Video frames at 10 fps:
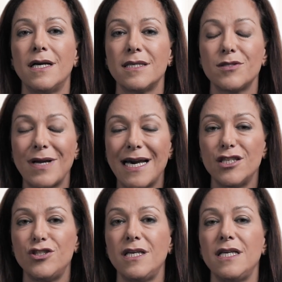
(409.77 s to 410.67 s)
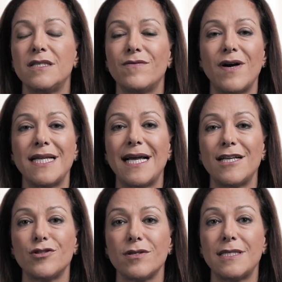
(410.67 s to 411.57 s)
strategies and
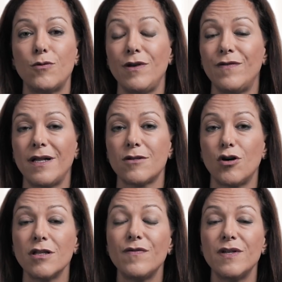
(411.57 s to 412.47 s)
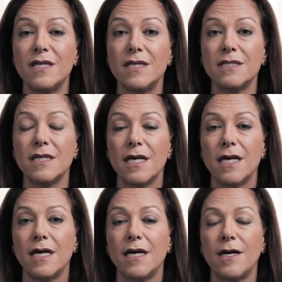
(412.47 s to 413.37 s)
financials that we felt confident
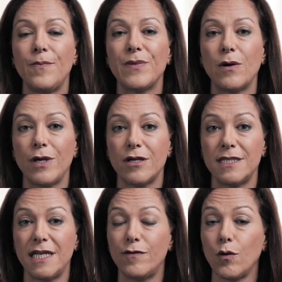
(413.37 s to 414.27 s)
that we could deliver.